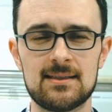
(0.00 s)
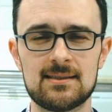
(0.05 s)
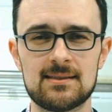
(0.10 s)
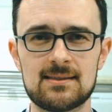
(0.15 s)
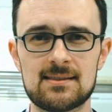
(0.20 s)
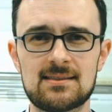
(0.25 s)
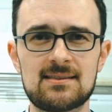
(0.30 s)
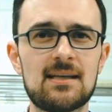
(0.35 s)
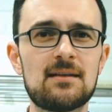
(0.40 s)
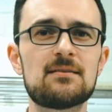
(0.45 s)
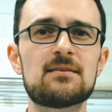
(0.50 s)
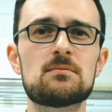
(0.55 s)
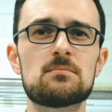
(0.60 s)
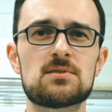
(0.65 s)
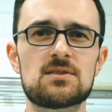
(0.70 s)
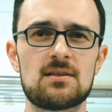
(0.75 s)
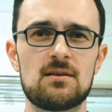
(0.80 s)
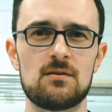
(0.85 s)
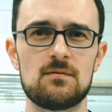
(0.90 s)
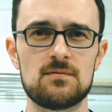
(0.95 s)
sell
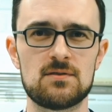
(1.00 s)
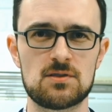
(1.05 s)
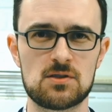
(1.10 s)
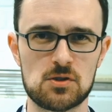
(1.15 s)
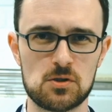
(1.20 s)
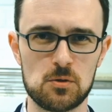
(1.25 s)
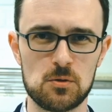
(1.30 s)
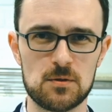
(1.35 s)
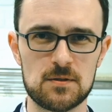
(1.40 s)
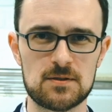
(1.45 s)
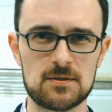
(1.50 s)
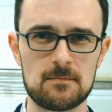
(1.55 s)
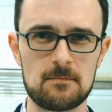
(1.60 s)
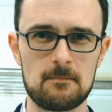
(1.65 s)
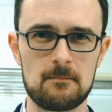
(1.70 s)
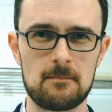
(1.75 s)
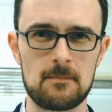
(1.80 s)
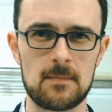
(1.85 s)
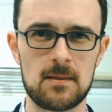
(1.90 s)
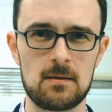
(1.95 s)
themselves short.
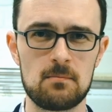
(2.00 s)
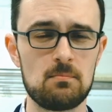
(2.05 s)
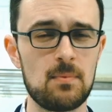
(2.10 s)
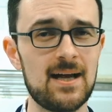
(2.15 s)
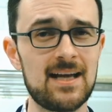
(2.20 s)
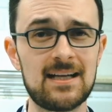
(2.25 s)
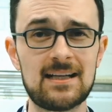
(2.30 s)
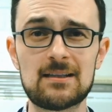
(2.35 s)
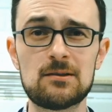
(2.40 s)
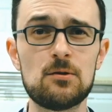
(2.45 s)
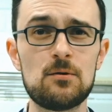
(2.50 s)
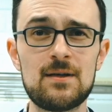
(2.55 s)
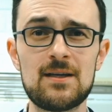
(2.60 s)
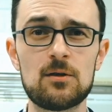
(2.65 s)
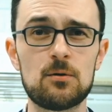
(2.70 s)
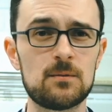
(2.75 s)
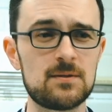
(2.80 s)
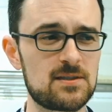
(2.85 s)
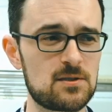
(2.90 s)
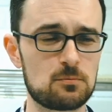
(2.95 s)
By including
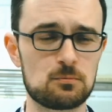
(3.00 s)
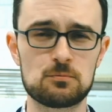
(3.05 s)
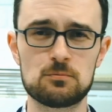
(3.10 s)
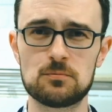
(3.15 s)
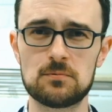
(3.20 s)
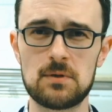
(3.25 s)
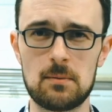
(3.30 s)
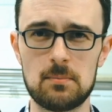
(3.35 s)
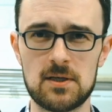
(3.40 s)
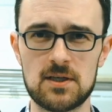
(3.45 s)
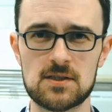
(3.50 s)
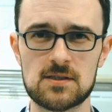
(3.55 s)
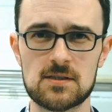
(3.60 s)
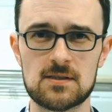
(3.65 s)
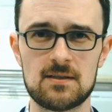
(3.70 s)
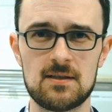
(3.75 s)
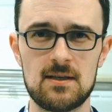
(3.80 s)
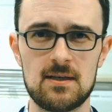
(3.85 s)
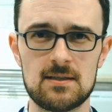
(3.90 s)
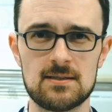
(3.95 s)
all this
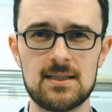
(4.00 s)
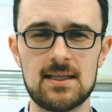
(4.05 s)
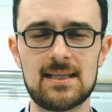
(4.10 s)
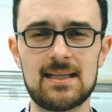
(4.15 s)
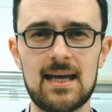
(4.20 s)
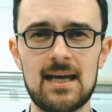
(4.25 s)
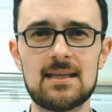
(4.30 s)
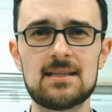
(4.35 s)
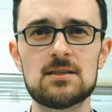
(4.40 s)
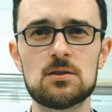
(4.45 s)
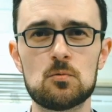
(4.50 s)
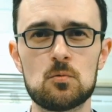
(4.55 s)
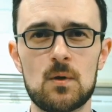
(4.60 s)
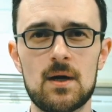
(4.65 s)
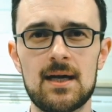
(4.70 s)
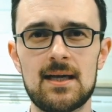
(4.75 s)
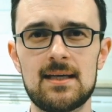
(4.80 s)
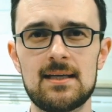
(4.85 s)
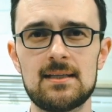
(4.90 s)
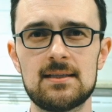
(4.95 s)
rubbish, they get in the
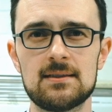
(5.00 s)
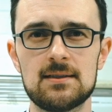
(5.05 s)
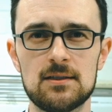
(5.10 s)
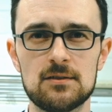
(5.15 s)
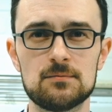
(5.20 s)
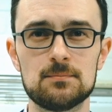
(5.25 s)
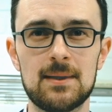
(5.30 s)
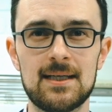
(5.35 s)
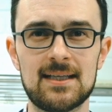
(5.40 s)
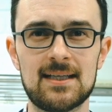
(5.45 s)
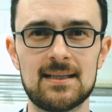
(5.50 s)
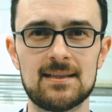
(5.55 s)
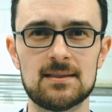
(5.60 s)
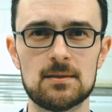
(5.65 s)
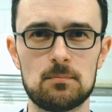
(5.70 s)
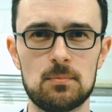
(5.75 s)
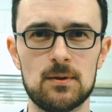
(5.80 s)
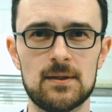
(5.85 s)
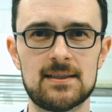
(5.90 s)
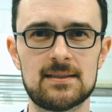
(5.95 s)
way of making the
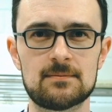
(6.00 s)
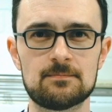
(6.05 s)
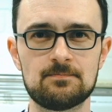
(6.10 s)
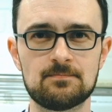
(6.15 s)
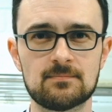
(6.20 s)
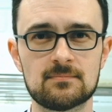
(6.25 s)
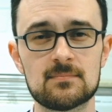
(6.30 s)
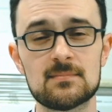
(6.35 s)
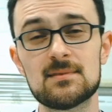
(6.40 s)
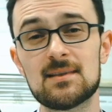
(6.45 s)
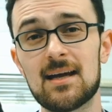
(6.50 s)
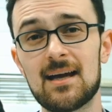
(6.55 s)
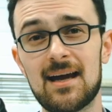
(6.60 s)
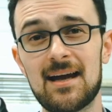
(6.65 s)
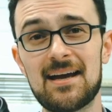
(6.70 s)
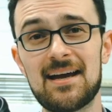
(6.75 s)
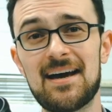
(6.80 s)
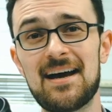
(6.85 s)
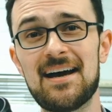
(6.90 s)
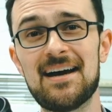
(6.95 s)
point.
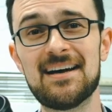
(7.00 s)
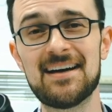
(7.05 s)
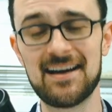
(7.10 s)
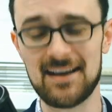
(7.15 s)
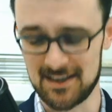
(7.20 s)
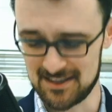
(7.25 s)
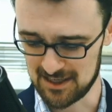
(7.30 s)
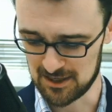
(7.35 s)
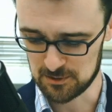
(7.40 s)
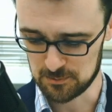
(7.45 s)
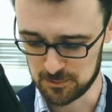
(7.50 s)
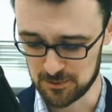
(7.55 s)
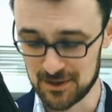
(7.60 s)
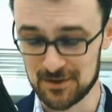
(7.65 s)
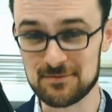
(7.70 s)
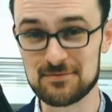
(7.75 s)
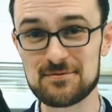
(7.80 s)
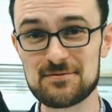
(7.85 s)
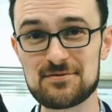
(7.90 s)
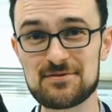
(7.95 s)
Another
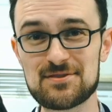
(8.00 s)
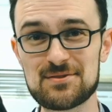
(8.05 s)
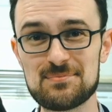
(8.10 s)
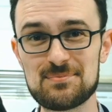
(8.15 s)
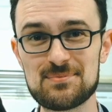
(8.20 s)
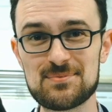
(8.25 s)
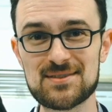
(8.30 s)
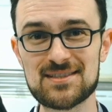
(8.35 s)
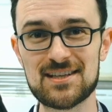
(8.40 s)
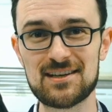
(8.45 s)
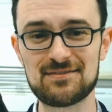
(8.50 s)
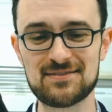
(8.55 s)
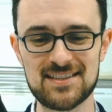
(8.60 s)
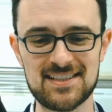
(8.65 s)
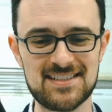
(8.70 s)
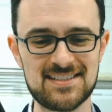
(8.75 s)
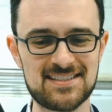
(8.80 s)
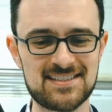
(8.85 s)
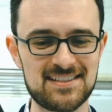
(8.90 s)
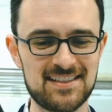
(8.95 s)
point from
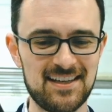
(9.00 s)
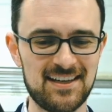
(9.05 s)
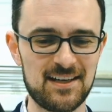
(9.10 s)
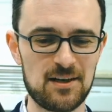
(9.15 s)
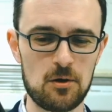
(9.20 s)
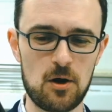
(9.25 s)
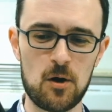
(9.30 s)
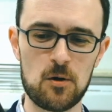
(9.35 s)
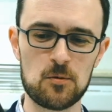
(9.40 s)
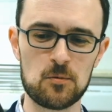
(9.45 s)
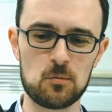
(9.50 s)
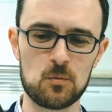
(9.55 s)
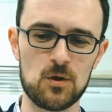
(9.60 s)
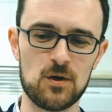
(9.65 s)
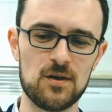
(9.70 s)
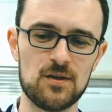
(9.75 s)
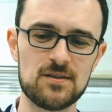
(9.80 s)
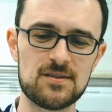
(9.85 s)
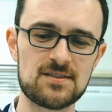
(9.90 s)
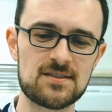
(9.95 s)
Tufte's own
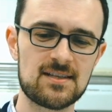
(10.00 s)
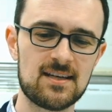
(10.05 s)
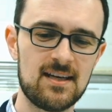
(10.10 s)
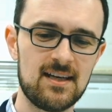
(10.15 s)
words,